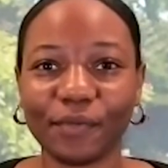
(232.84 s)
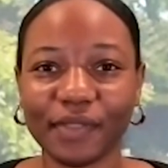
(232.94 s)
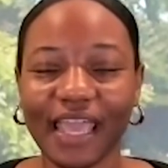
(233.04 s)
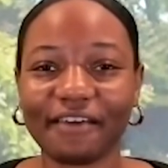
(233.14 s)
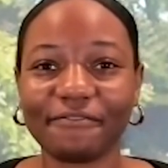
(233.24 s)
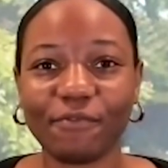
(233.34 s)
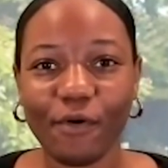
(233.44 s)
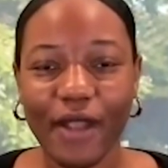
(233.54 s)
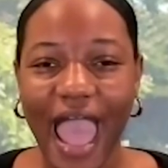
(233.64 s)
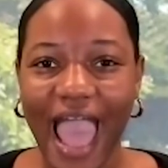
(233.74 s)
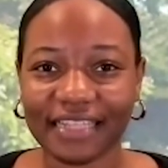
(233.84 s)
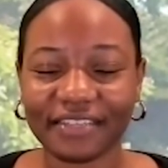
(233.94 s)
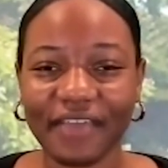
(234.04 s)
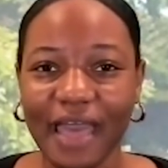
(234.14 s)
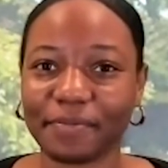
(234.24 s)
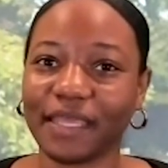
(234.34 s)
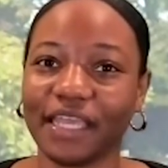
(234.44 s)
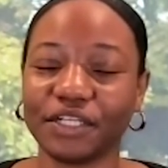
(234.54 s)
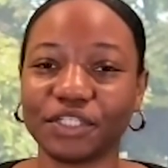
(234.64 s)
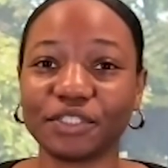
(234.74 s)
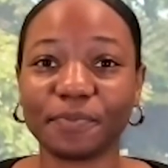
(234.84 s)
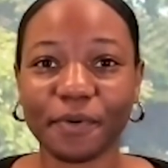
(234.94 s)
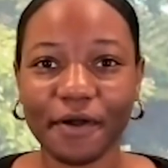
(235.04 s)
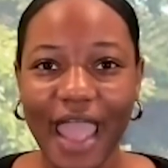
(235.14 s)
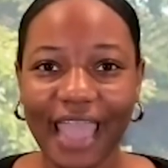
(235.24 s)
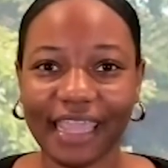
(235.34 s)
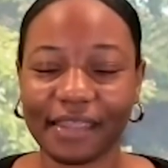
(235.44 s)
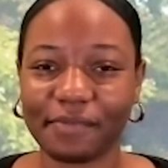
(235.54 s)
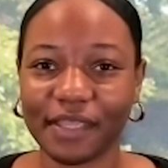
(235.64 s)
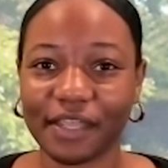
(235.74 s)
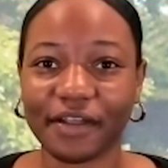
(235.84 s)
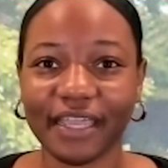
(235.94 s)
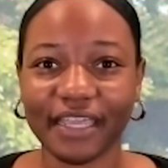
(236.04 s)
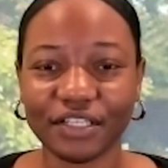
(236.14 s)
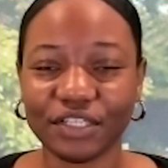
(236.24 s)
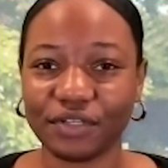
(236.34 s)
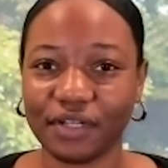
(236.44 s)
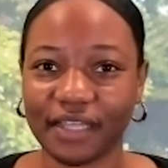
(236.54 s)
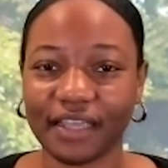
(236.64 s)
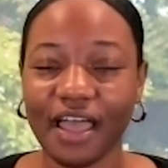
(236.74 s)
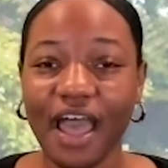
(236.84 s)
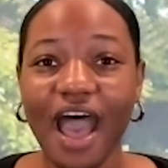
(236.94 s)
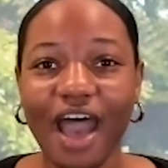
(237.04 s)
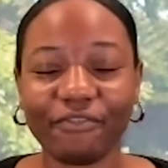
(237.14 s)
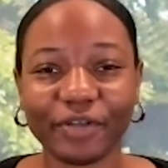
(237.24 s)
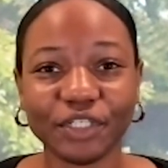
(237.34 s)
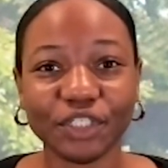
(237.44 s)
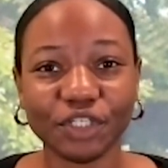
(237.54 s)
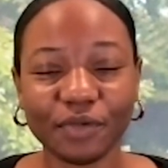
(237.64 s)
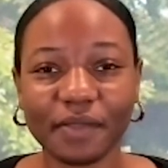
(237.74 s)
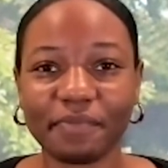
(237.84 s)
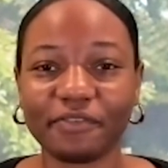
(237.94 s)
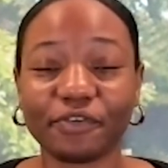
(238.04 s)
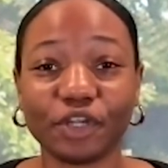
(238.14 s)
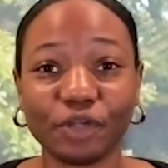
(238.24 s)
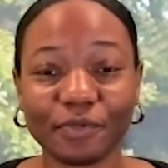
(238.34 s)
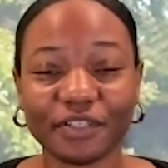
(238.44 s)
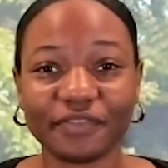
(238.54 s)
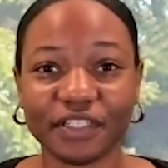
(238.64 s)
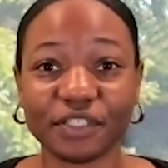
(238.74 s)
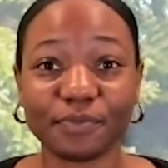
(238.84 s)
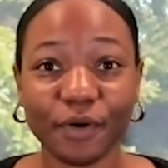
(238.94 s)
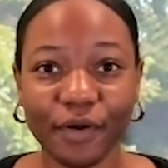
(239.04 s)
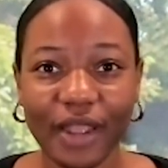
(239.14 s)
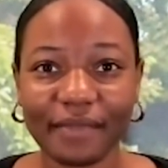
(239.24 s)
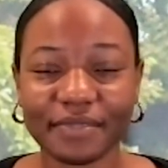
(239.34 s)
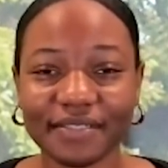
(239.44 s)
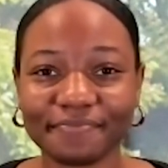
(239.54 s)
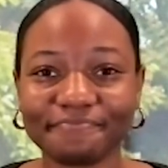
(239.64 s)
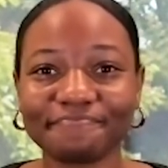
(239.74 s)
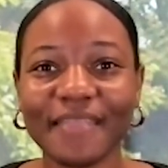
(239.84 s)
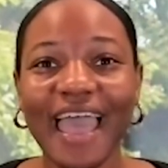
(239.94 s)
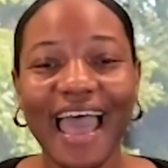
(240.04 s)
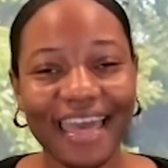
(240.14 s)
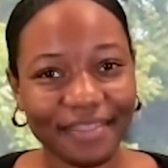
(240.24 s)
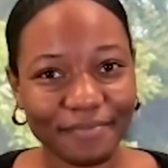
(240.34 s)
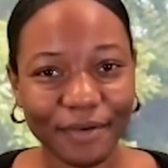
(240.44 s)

only have four active applications per academic year in Studielink, of which two can be for Numerus Fixus programs. At the